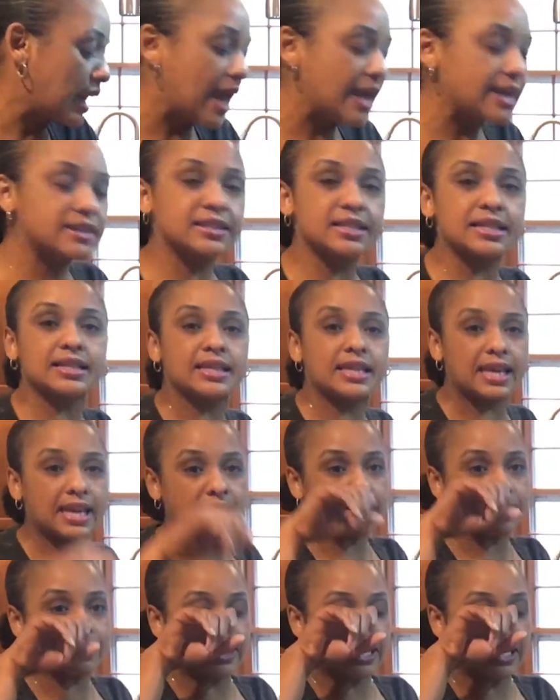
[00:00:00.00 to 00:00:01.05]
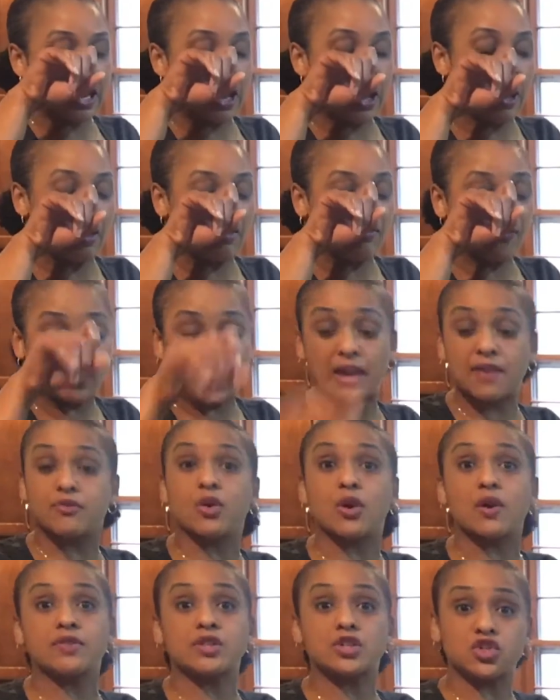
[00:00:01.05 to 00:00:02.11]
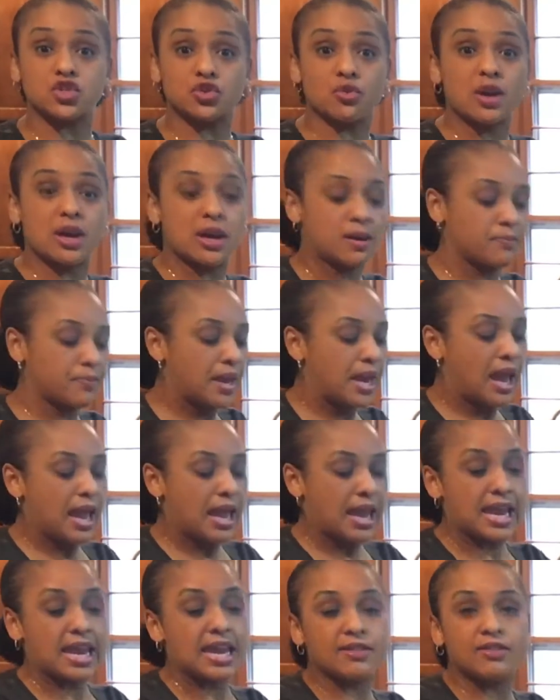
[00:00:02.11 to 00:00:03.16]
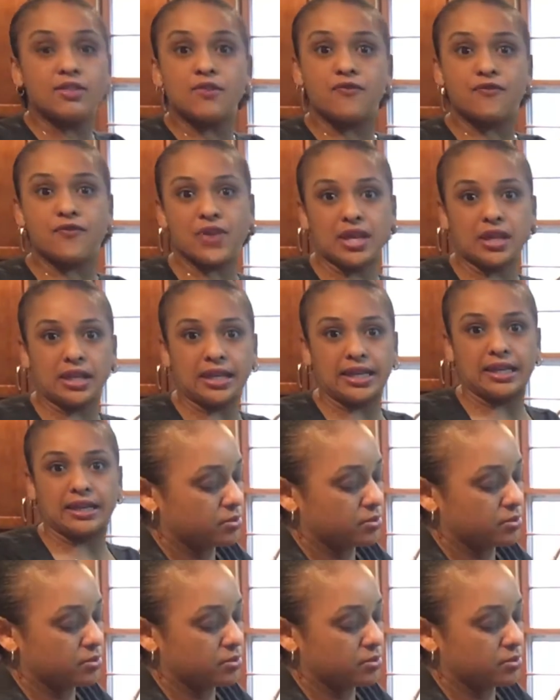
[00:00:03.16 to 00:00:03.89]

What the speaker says: like to get the flavor of the shrimp in the filling.